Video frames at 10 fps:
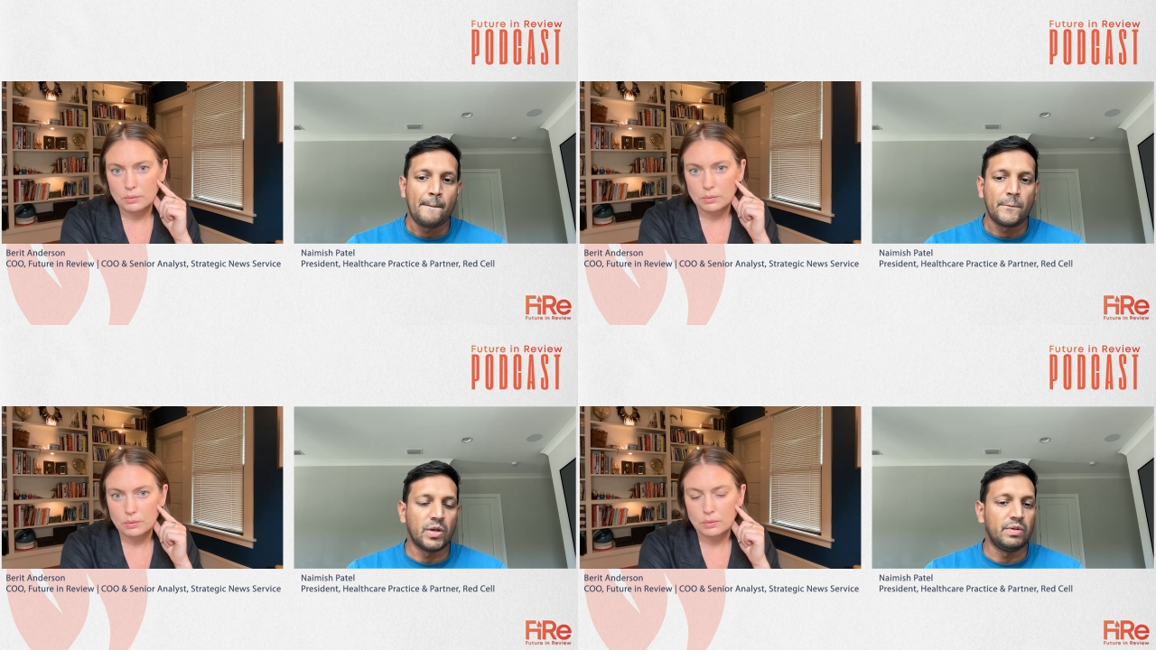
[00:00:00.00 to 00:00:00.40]

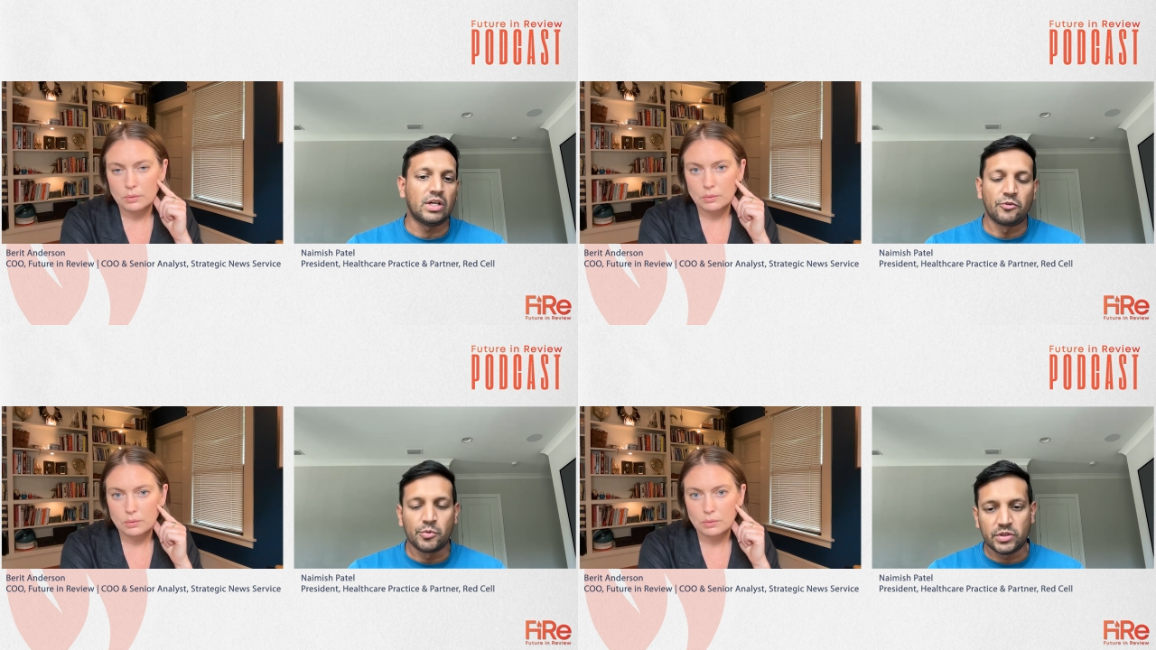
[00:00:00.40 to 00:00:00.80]
Speaker 1: to be
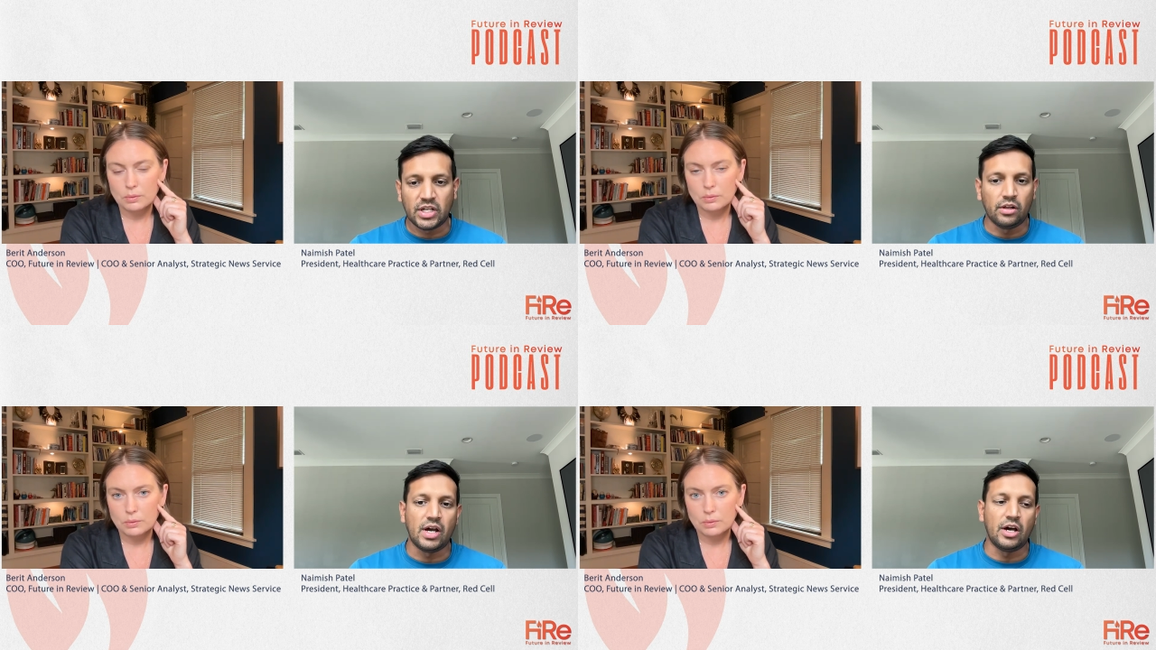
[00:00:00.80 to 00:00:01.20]
comfortable with
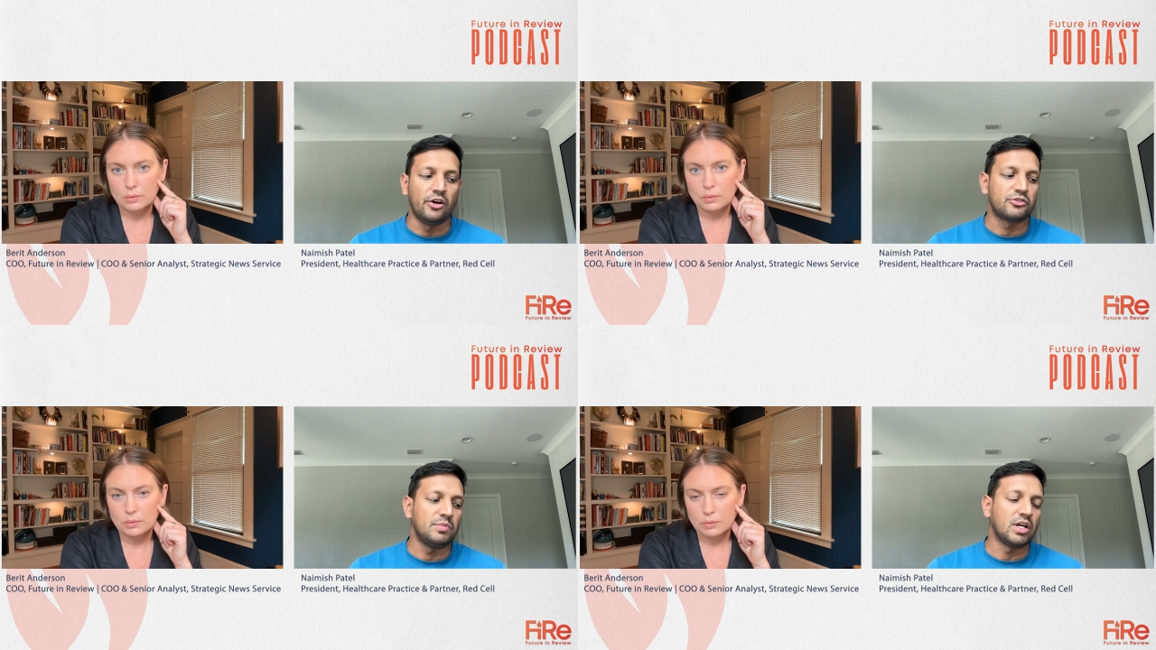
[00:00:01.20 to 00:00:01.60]

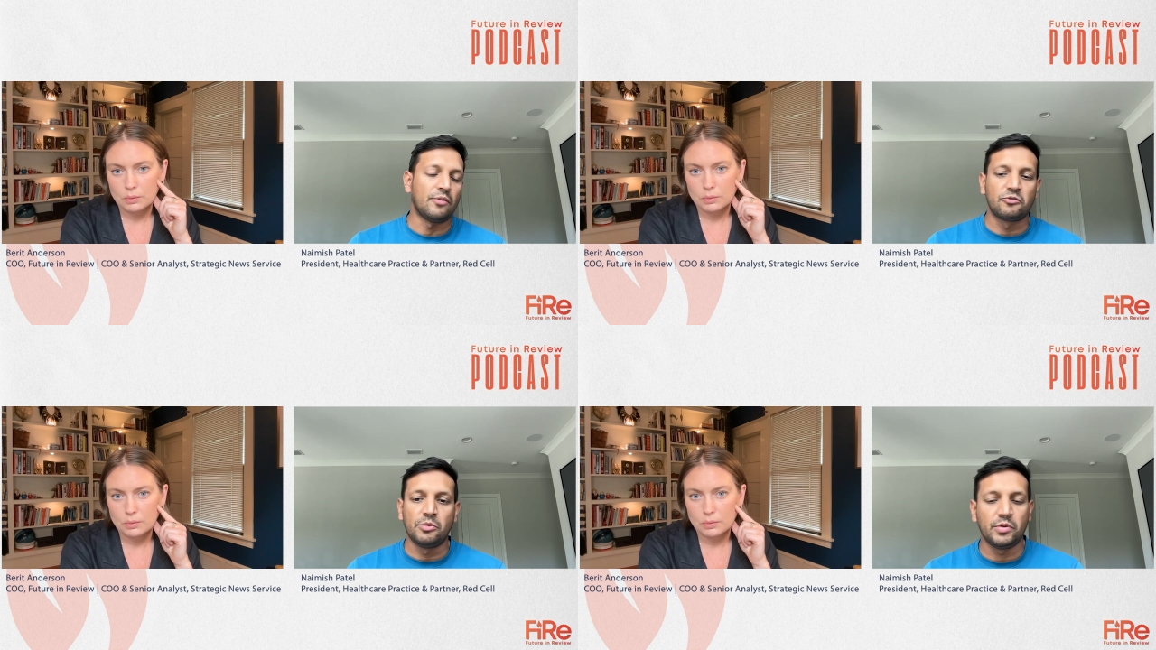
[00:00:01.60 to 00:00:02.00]
telehealth, to be
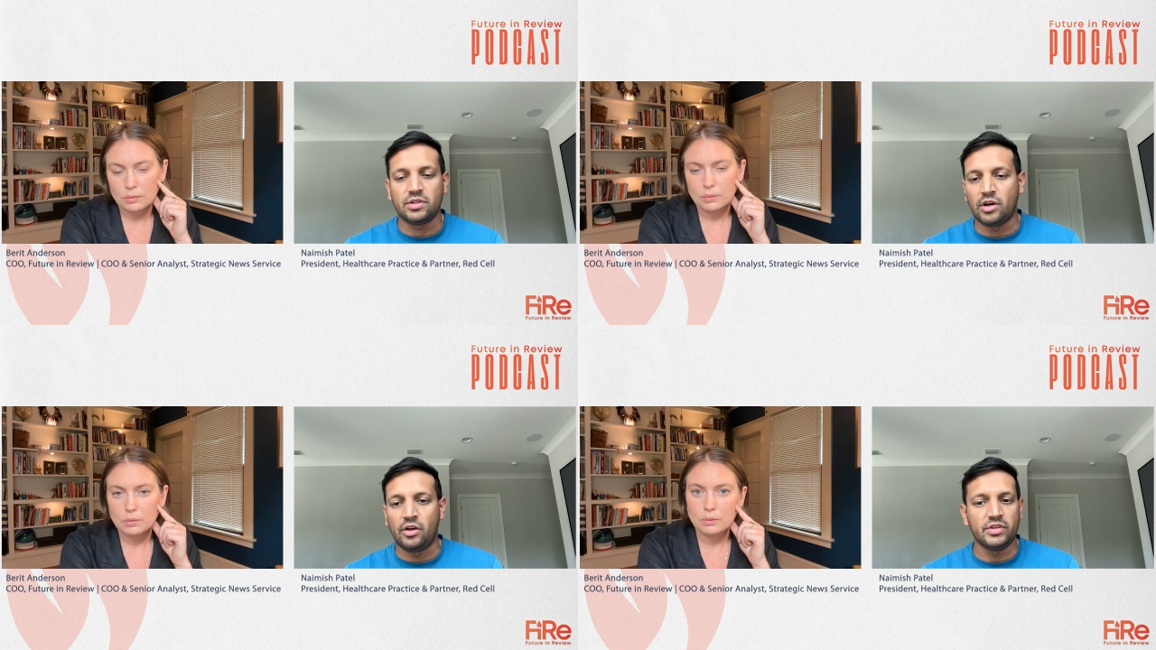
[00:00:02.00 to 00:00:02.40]
comfortable with
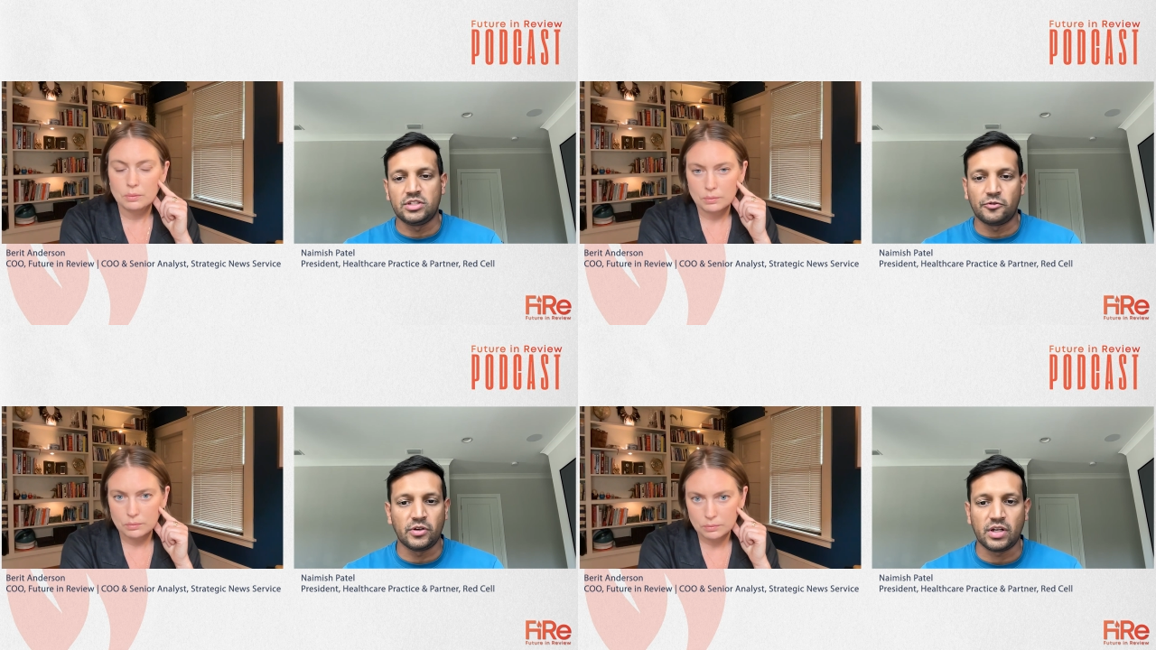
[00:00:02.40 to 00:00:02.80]
all these
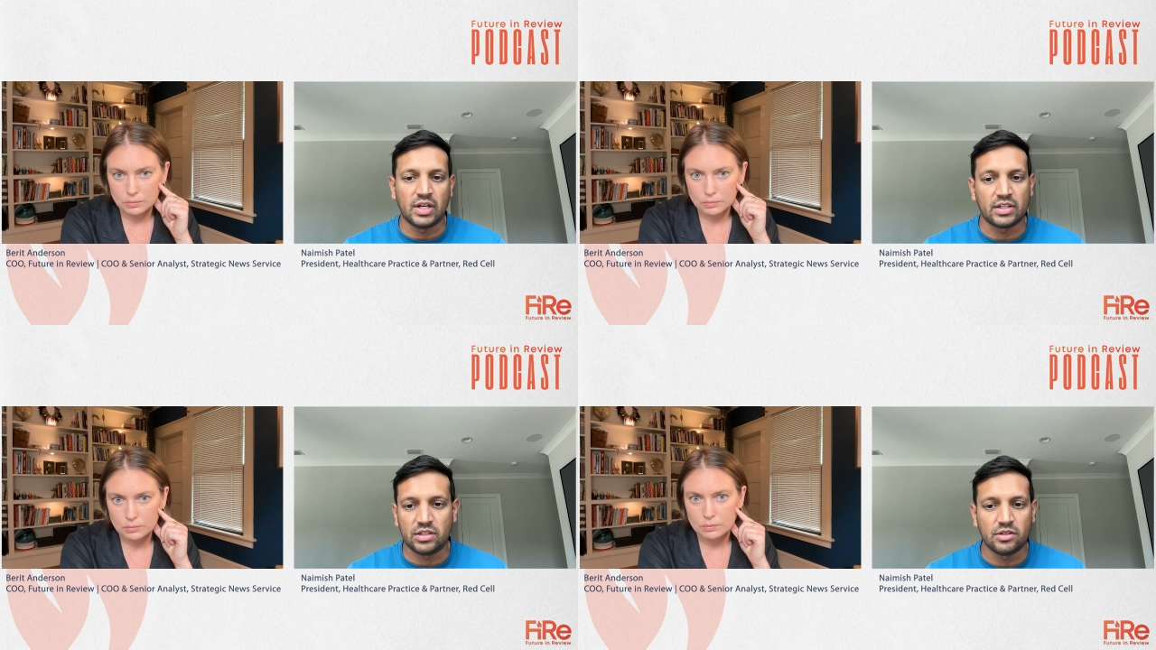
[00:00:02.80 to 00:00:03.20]
different
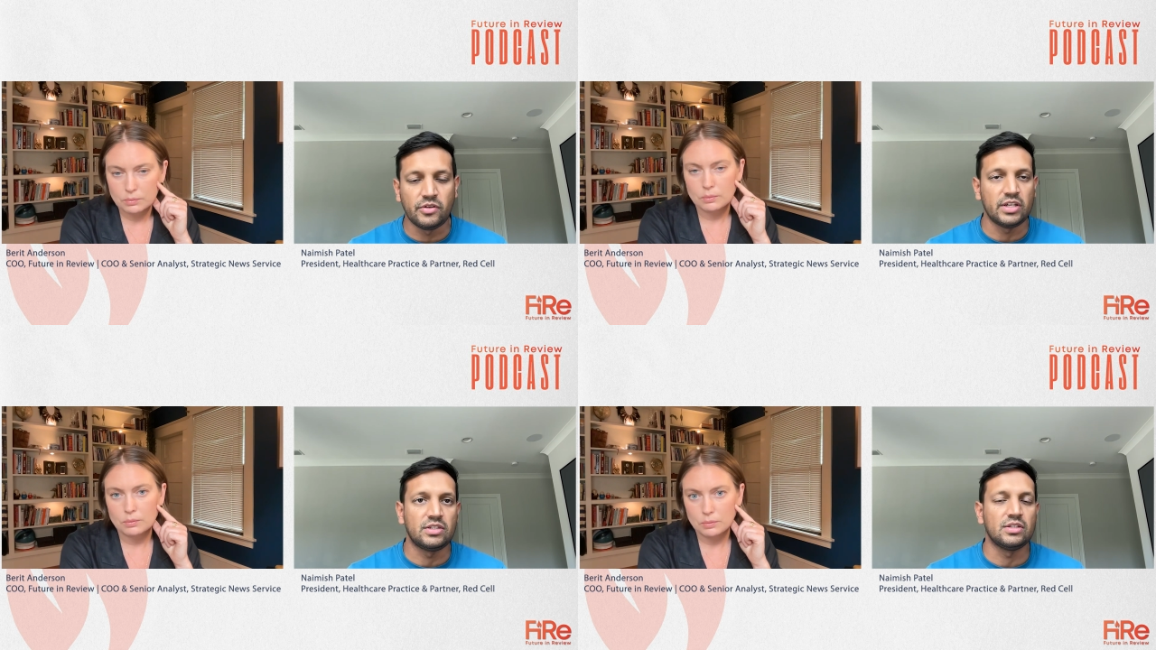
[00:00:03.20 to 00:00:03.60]
connected
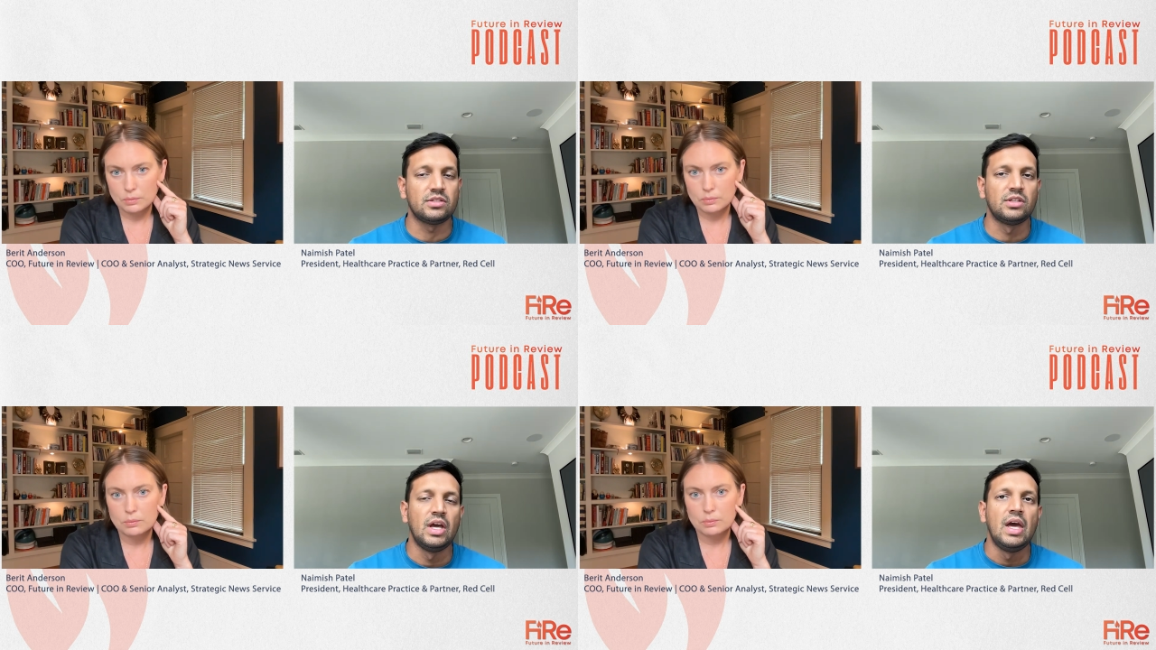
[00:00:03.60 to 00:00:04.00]
devices.